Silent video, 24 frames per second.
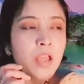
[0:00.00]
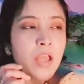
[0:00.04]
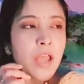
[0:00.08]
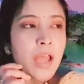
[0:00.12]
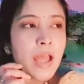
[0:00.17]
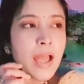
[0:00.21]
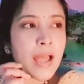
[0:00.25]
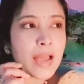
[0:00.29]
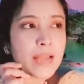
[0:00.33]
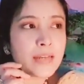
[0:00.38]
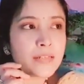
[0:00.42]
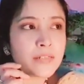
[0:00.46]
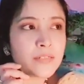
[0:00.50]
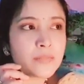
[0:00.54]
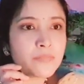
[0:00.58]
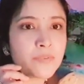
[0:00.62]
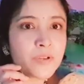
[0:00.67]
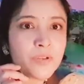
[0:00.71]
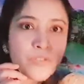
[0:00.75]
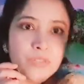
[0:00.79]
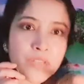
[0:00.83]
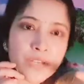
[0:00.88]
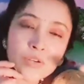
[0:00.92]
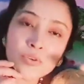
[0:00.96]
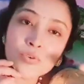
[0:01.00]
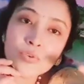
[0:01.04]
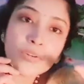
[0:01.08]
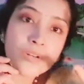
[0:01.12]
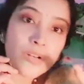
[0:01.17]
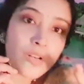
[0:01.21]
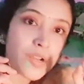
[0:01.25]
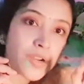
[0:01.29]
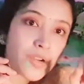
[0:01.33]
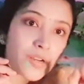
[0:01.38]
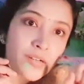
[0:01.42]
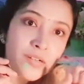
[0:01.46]
and because they're good
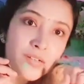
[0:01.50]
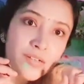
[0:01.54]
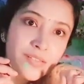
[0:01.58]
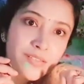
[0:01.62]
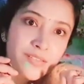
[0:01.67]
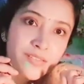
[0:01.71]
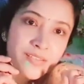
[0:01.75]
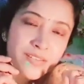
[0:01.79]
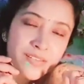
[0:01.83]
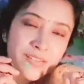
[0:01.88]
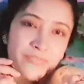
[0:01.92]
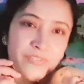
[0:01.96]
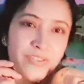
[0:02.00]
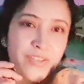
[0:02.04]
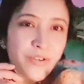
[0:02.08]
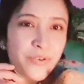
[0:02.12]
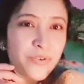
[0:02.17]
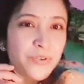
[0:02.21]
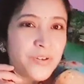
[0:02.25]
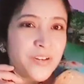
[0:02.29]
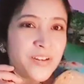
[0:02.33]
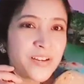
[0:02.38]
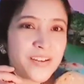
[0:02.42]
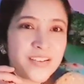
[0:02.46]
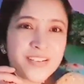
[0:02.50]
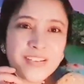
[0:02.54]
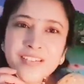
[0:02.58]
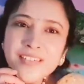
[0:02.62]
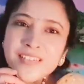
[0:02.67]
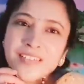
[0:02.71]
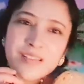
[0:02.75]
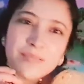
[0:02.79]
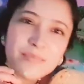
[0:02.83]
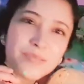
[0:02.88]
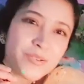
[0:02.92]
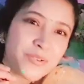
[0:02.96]
learners, if they're good learners,
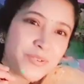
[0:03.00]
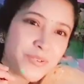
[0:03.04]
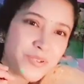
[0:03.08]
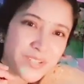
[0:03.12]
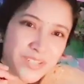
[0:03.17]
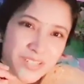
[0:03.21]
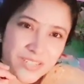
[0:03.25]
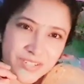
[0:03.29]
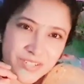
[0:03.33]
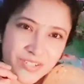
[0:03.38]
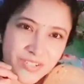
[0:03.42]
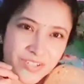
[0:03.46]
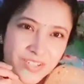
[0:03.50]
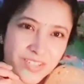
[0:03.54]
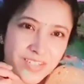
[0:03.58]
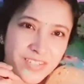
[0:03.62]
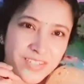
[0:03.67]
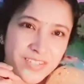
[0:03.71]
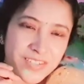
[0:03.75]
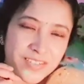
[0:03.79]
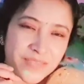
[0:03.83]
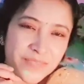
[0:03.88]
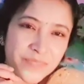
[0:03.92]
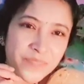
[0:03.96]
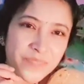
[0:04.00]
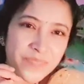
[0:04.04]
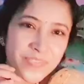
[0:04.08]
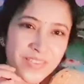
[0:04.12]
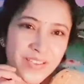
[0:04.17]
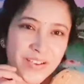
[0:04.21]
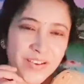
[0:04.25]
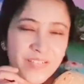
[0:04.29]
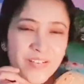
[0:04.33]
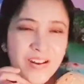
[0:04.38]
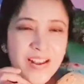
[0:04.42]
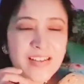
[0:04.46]
they'll be good teachers.
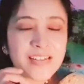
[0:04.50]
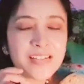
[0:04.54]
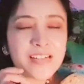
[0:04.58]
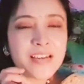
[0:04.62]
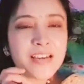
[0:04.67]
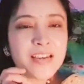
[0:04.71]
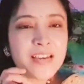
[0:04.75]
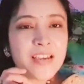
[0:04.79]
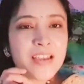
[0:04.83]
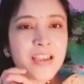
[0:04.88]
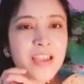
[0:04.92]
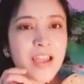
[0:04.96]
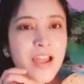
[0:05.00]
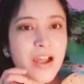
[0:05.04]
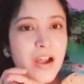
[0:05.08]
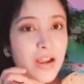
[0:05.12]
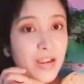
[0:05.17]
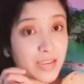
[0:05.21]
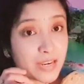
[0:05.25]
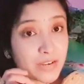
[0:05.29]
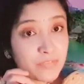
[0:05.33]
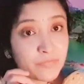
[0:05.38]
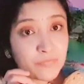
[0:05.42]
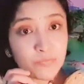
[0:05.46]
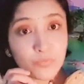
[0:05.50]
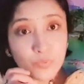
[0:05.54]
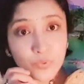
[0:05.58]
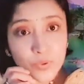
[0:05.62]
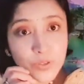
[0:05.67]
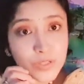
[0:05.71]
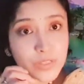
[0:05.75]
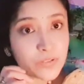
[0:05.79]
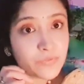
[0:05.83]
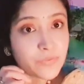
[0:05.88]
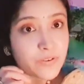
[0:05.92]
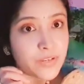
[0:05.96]
Alright. Again, if
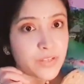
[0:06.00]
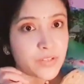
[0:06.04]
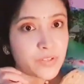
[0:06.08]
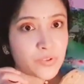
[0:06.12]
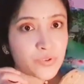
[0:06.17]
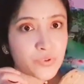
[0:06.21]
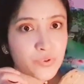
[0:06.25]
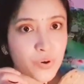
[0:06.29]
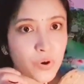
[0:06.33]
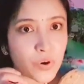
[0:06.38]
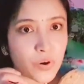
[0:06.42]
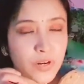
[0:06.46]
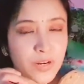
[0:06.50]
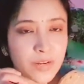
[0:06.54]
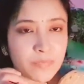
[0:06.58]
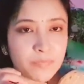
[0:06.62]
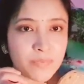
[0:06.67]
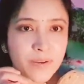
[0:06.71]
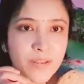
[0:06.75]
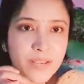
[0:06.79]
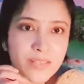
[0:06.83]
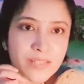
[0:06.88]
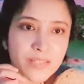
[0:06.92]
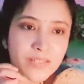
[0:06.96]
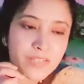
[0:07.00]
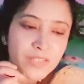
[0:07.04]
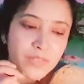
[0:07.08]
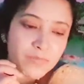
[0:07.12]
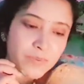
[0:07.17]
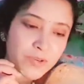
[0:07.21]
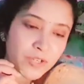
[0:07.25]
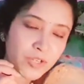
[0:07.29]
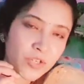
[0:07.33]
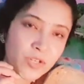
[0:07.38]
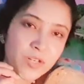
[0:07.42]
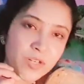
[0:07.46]
moon is very strongly placed,
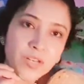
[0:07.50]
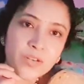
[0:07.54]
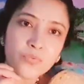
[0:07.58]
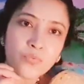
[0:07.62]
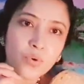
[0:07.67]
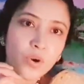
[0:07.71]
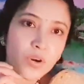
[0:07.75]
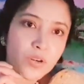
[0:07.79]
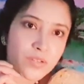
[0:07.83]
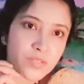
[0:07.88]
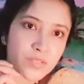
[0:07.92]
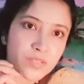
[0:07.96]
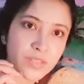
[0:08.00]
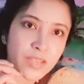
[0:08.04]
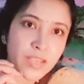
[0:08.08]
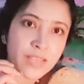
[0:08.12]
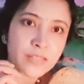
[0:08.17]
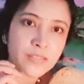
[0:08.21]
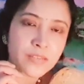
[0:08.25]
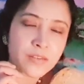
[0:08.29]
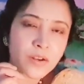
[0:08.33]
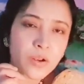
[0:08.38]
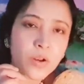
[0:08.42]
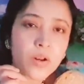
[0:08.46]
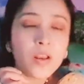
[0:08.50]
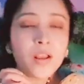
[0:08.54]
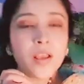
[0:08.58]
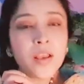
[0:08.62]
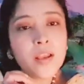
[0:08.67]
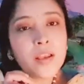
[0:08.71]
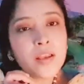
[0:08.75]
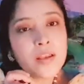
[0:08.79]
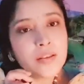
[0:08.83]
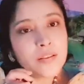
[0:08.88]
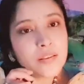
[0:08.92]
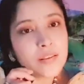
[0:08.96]
especially in water signs and all,
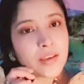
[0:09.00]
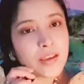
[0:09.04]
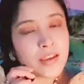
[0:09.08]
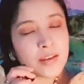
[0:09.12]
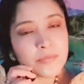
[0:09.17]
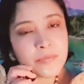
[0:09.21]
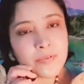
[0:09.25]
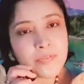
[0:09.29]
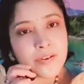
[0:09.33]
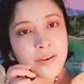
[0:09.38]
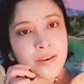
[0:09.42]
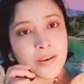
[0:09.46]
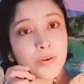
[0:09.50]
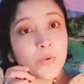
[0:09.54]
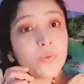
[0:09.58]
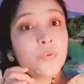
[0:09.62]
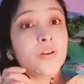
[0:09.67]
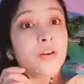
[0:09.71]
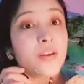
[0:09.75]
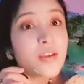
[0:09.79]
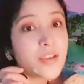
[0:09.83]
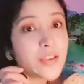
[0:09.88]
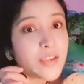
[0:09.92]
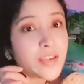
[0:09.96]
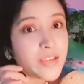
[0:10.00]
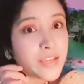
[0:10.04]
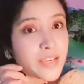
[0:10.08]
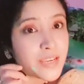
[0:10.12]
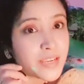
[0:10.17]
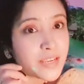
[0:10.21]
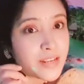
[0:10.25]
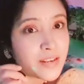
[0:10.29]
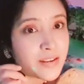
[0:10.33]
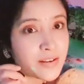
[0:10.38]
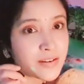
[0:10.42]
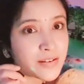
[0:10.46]
they can be very good
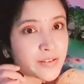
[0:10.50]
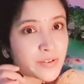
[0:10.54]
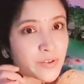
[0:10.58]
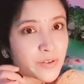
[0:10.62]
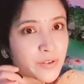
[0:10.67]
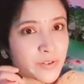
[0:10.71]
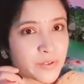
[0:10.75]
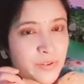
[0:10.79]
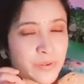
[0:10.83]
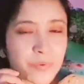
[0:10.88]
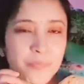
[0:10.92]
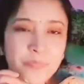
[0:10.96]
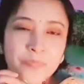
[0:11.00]
healers also.